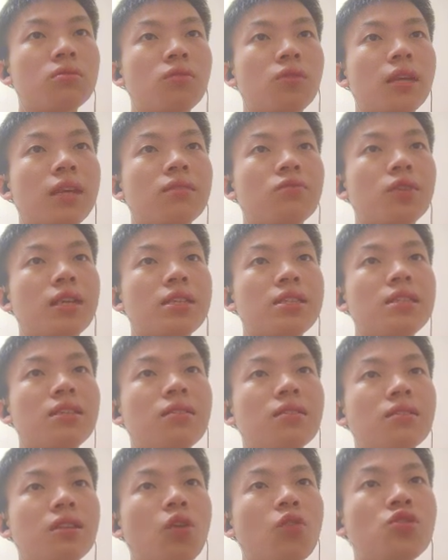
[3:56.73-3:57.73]
Okay, we can
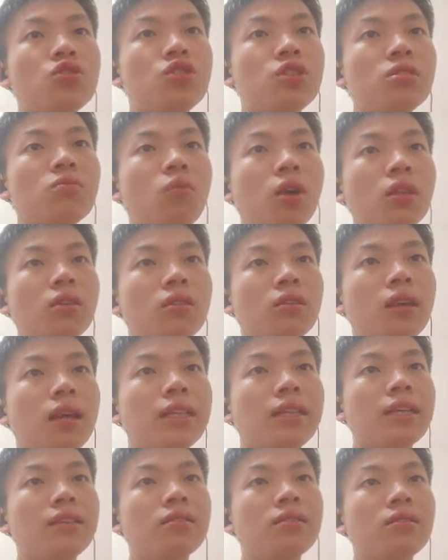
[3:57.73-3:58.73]
see the original one,
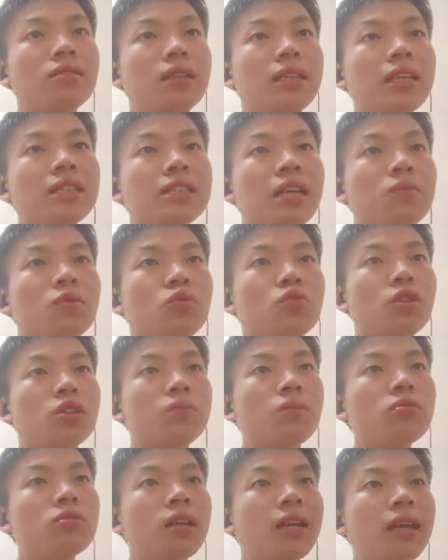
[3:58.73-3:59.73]
and then the next step you
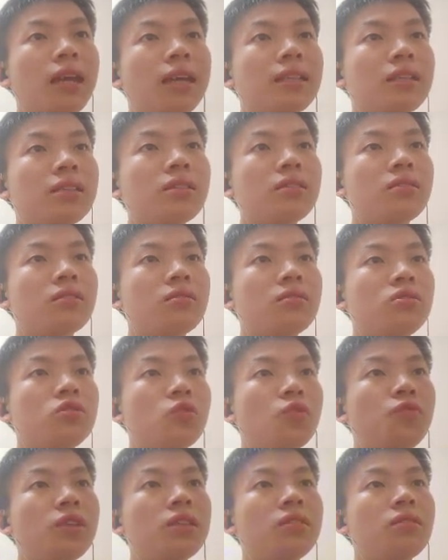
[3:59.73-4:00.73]
transpose, and the third
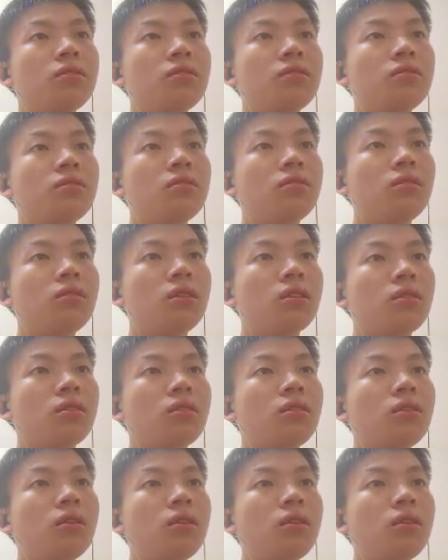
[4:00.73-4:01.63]
you flip the